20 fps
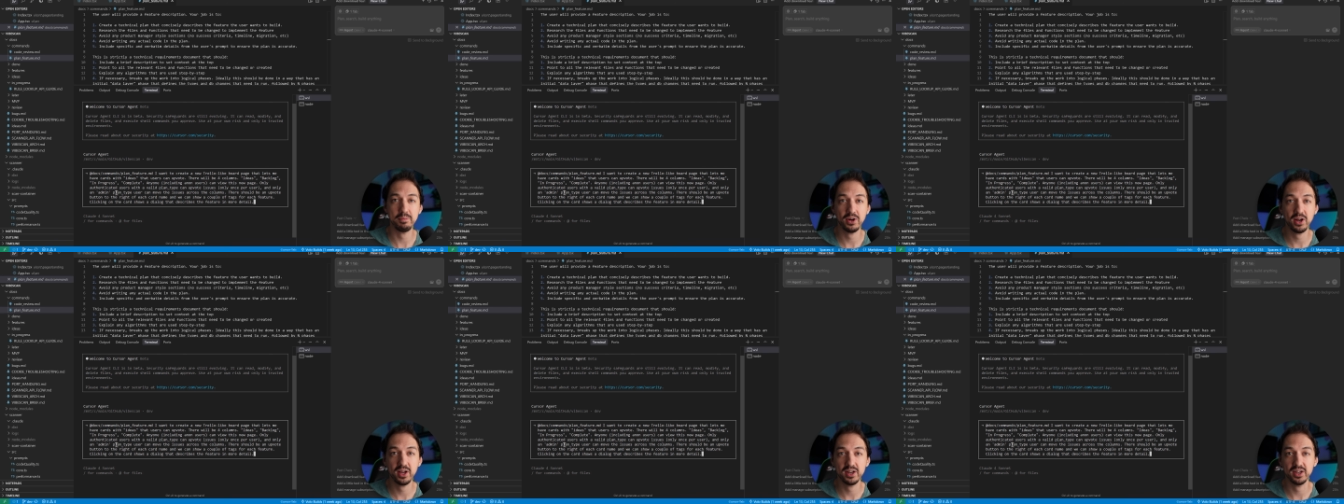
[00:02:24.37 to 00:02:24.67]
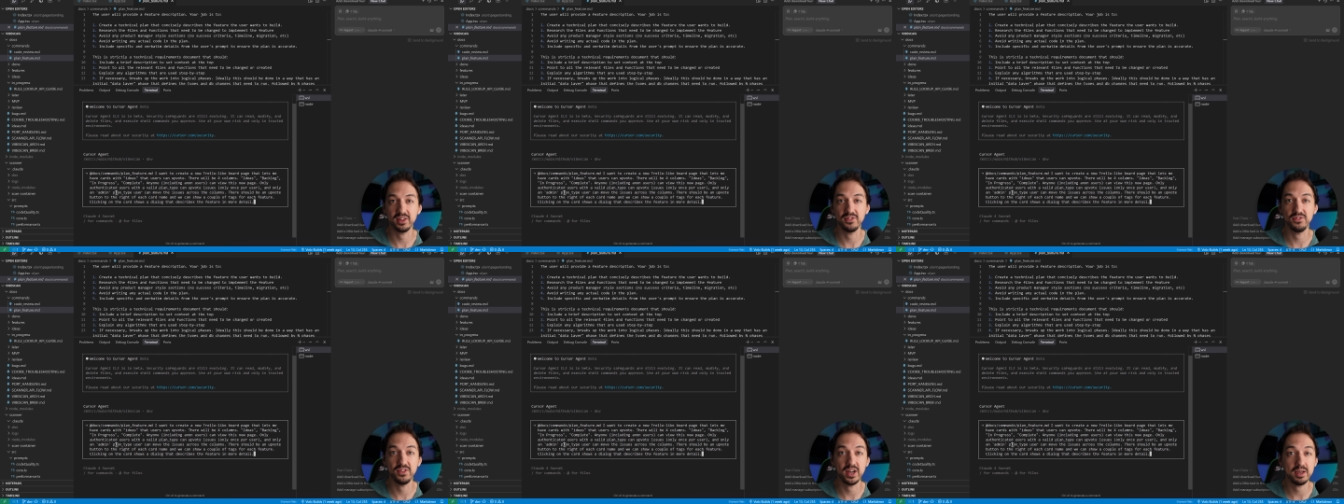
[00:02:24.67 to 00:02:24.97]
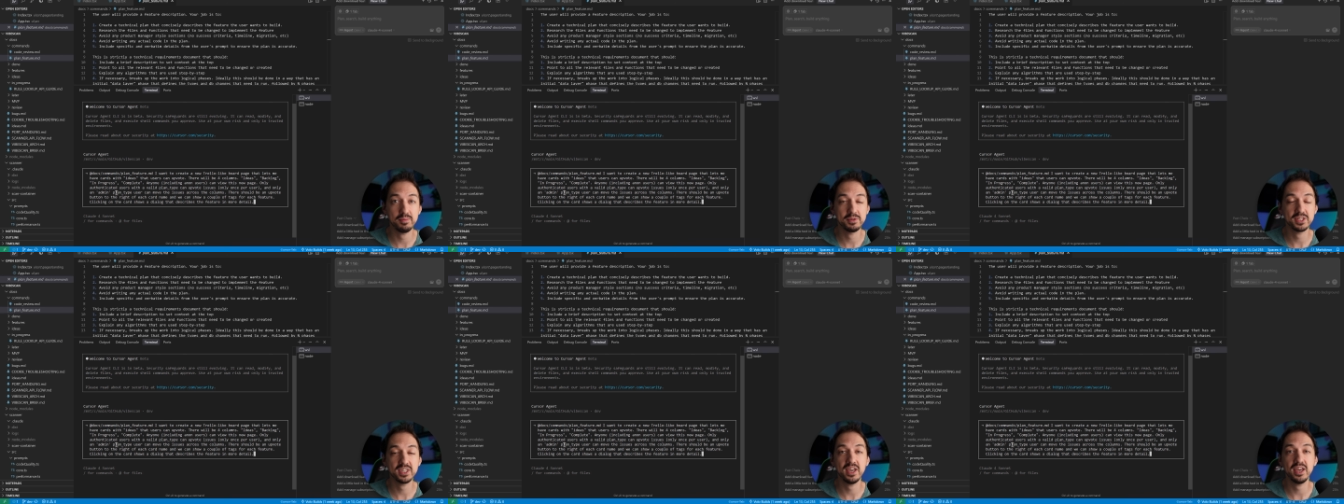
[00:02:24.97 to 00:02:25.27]
product
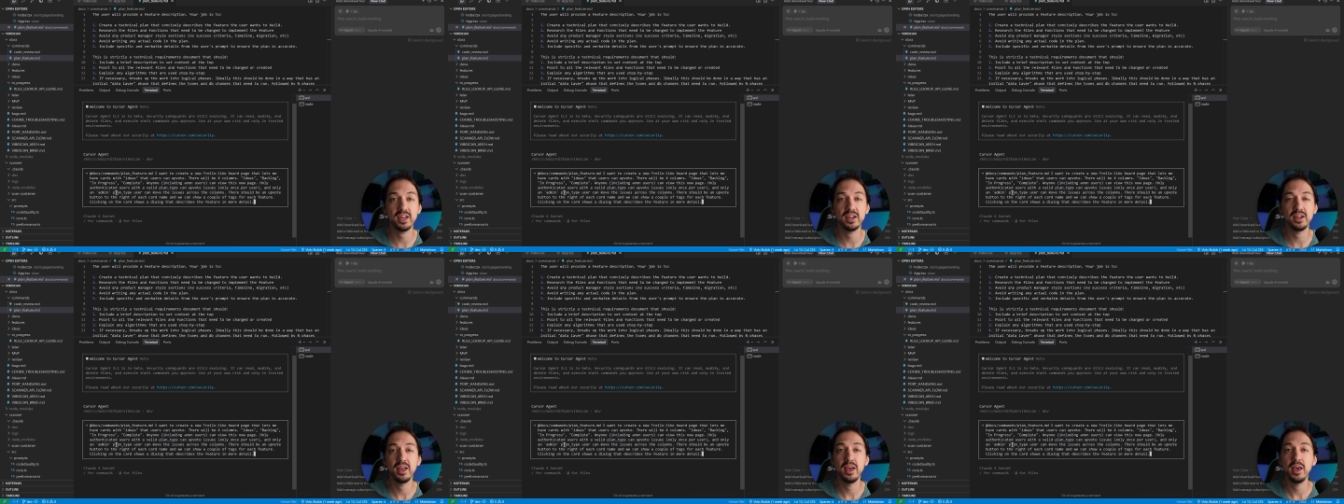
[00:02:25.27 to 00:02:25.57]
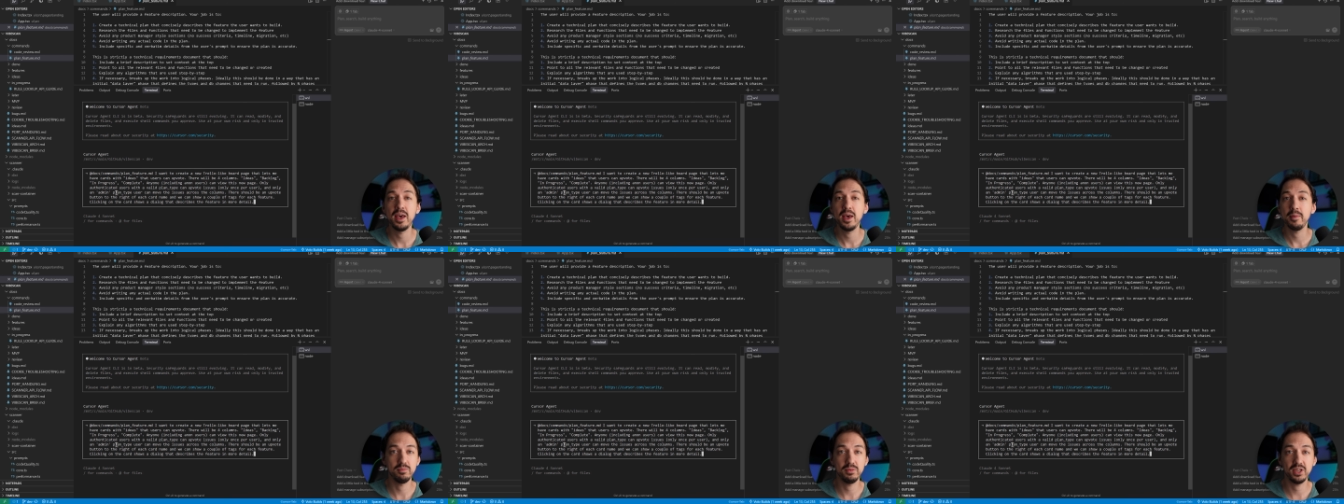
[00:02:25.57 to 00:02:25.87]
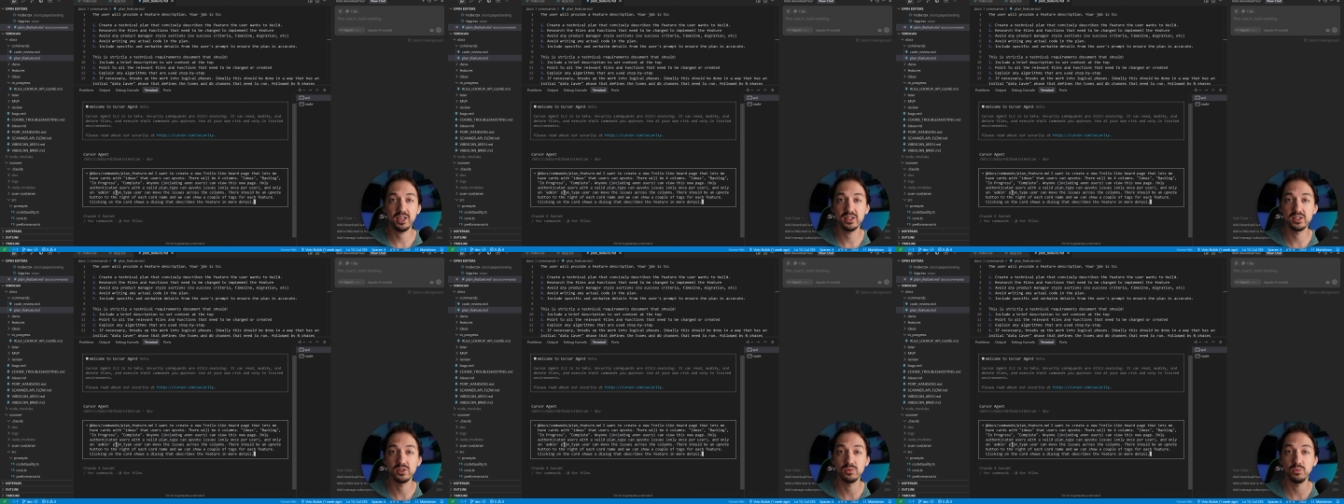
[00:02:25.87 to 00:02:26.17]
VibeScan,
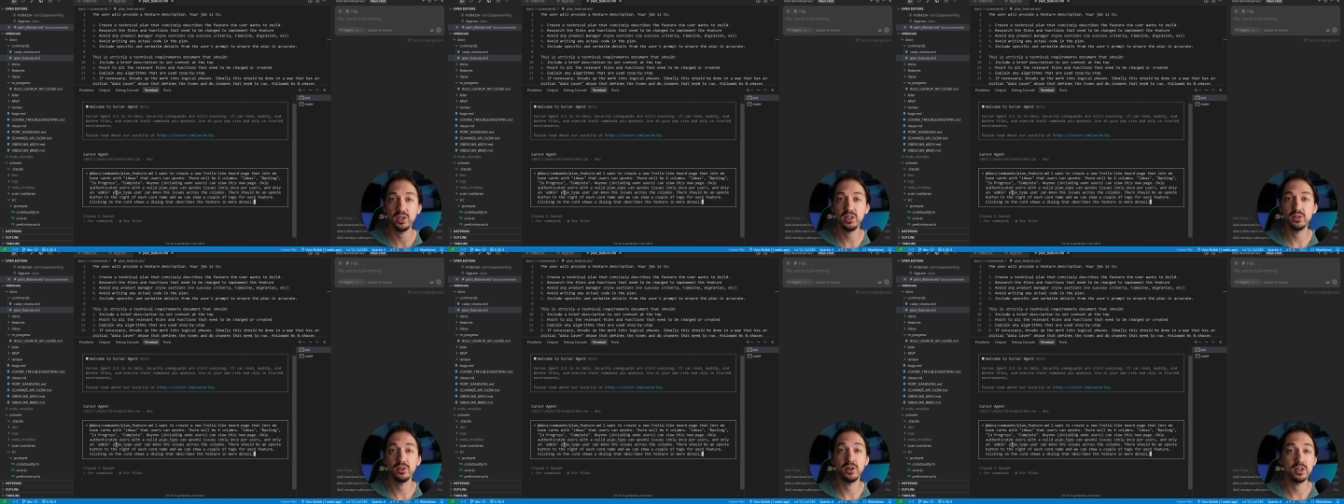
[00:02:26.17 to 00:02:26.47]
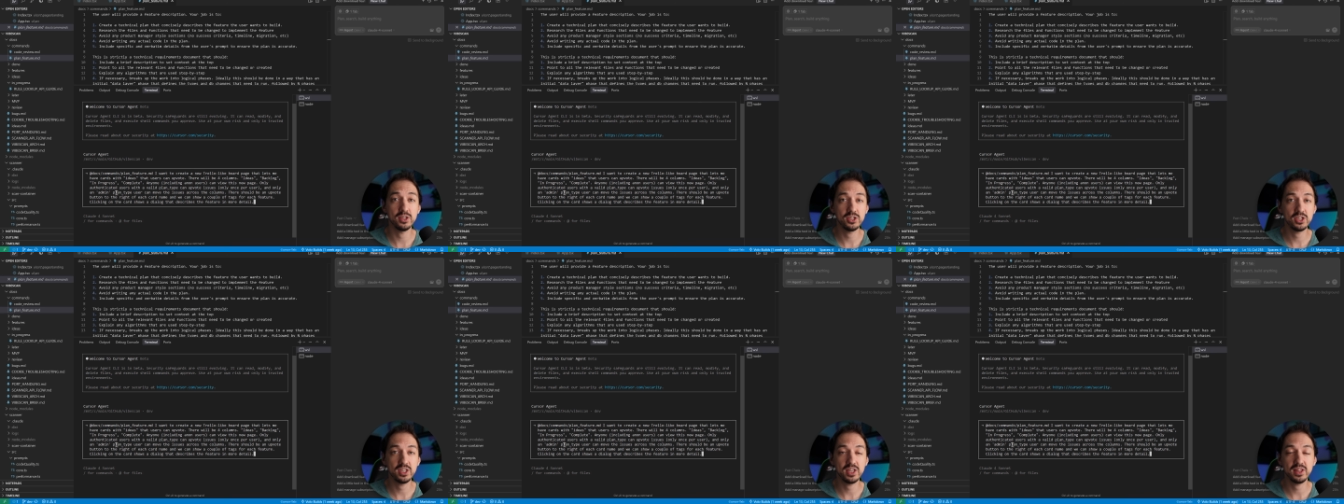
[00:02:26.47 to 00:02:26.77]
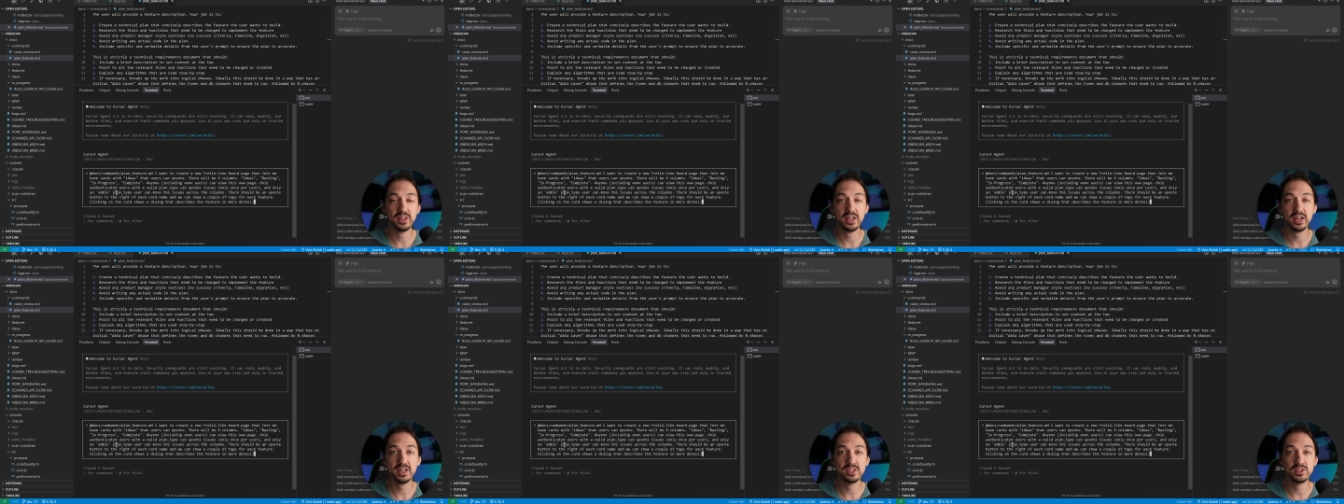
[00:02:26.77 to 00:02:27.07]
because we launched
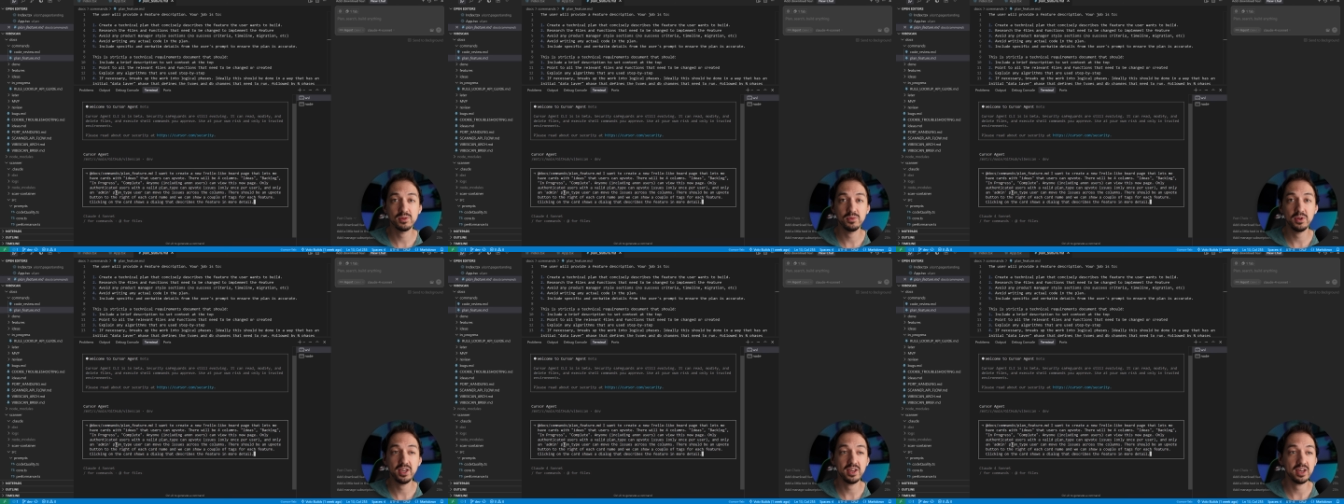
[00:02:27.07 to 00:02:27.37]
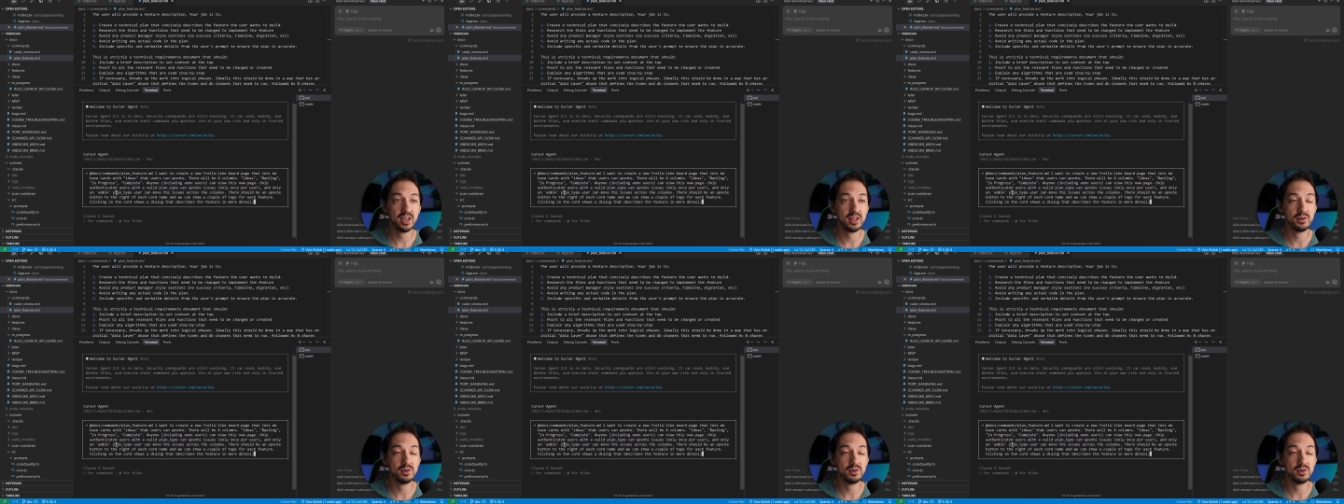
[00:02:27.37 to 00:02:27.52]
it last week